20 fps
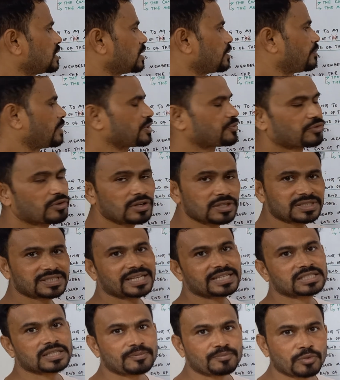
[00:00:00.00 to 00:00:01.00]
my first
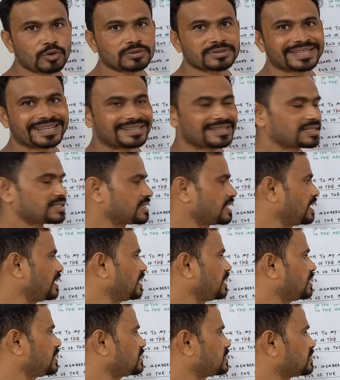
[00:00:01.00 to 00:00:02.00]
example sentence
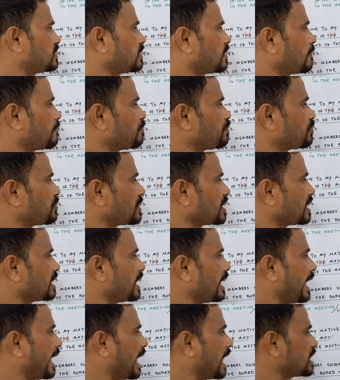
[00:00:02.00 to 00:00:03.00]
is
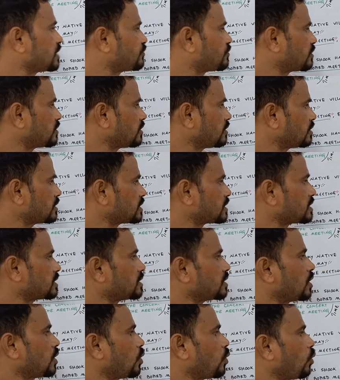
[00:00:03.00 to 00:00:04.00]
at first
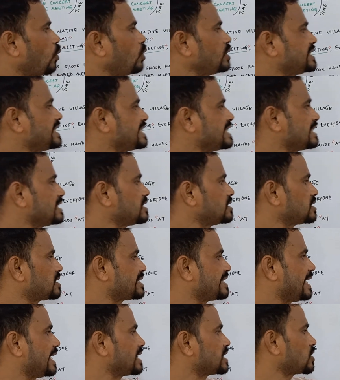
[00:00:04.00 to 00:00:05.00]
we didn't
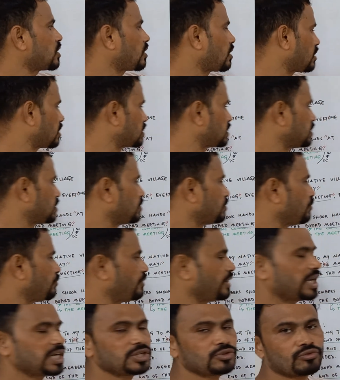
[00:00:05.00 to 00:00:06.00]
get on
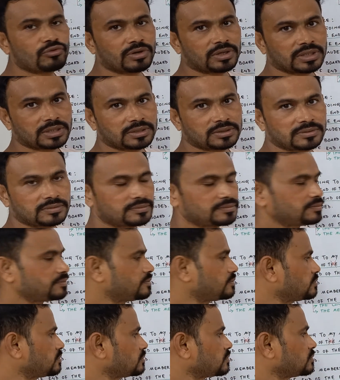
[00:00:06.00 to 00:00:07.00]
very well,
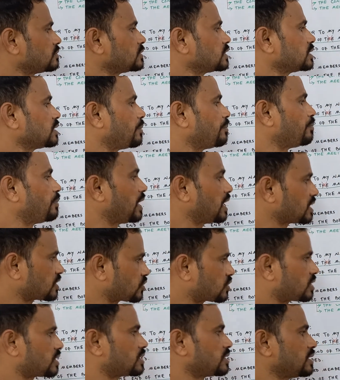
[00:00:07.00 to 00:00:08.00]

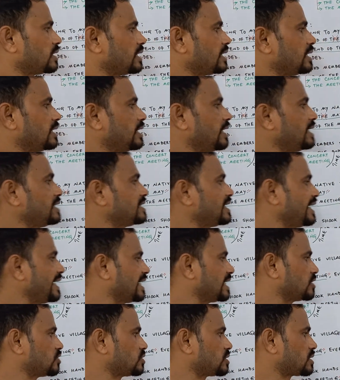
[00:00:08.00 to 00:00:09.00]
but in the
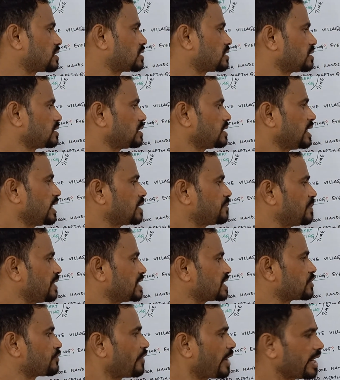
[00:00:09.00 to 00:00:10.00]
end, it
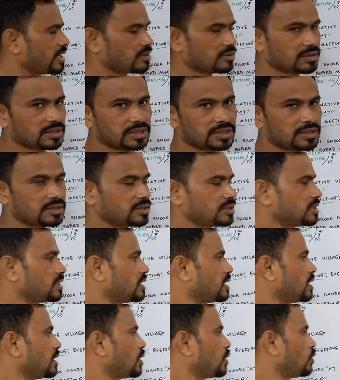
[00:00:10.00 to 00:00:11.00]
means finally,
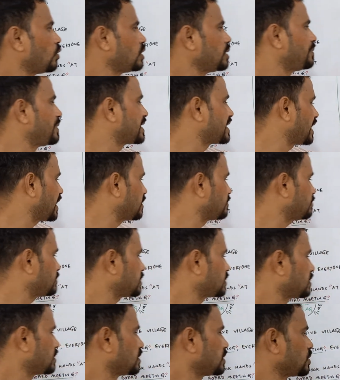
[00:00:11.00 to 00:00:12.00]
we
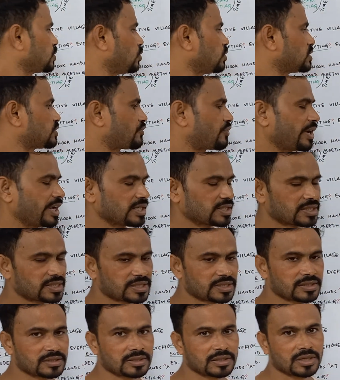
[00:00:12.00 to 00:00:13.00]
became good
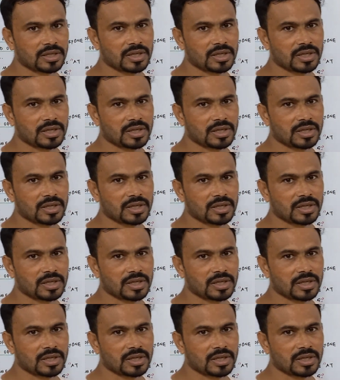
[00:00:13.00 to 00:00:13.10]
friends.